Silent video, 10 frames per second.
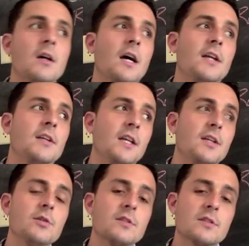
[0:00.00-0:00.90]
And
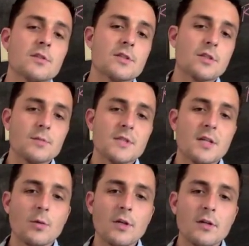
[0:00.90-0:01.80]
use the search terms
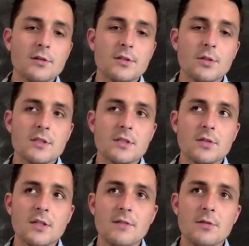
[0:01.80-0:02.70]
there. What it'll do is it'll
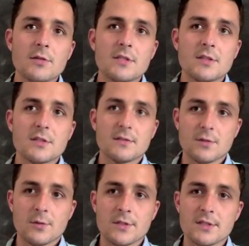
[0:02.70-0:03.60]
give you a series of
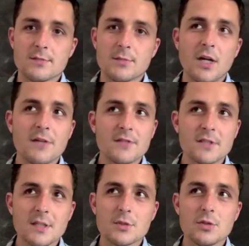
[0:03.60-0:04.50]
sources, but
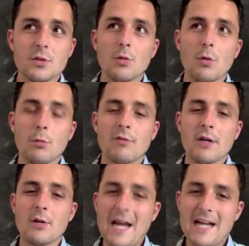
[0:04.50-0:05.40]
oftentimes Google won't provide
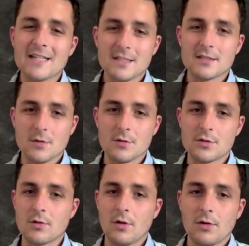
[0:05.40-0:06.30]
you access to those
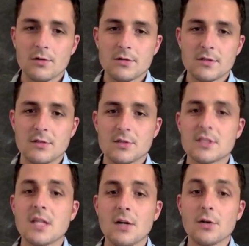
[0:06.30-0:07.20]
journal articles. It'll
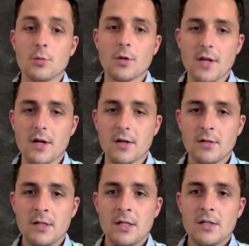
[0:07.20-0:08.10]
just tell you where they are.
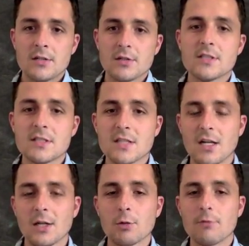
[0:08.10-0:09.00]
So this is
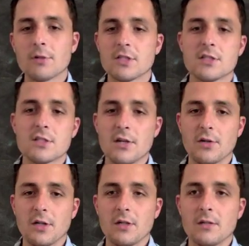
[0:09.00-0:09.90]
kind of like a reverse
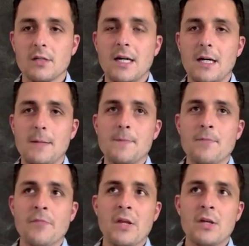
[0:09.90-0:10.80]
engineering.
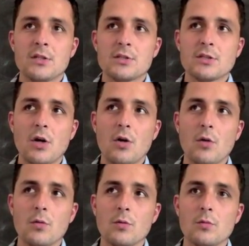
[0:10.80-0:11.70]

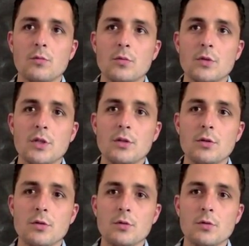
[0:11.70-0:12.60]
So
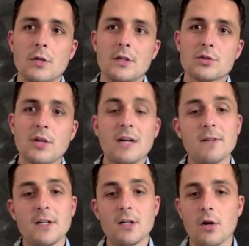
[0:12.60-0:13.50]
you try and
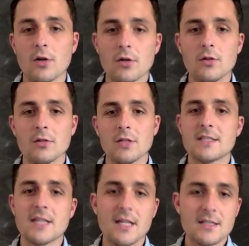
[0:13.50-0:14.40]
find an article.
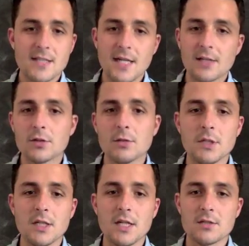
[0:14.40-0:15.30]
Let's say it's Technical
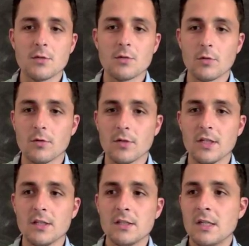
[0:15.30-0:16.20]
Communication
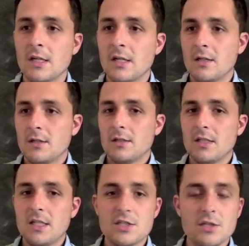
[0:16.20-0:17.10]
Quarterly,
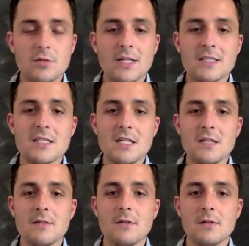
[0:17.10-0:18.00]
issue
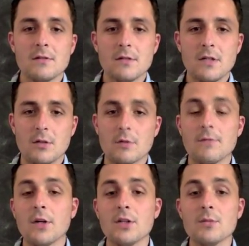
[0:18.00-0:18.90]
19, or
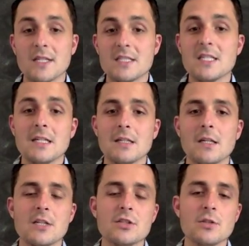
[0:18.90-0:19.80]
volume 19,
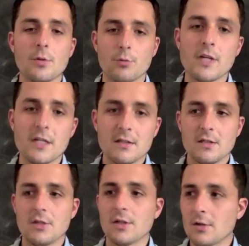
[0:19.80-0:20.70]
issue 3.
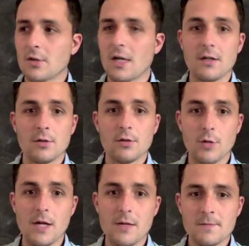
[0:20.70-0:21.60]
And you're like, okay, great.